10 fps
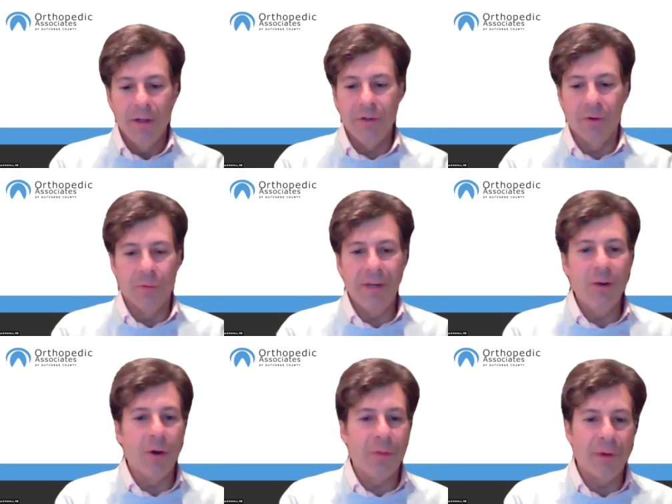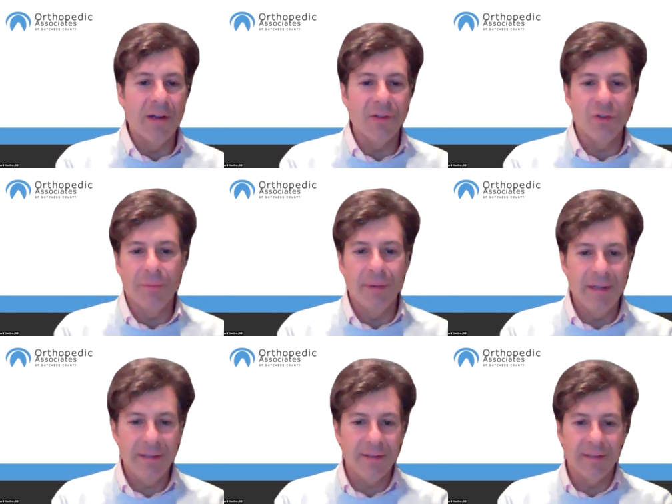knee arthritis or
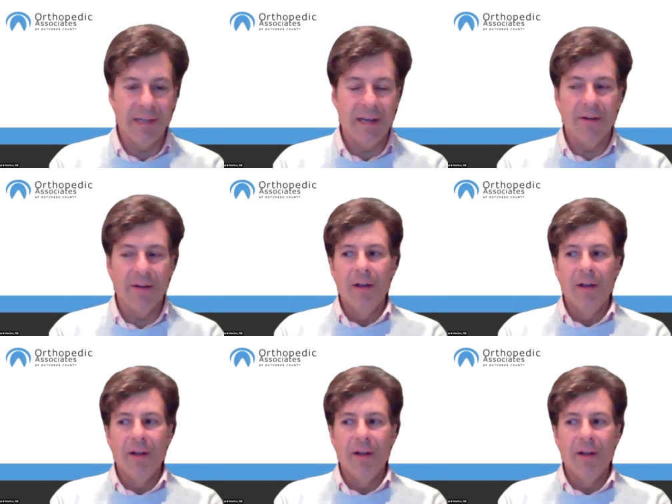meniscal tear.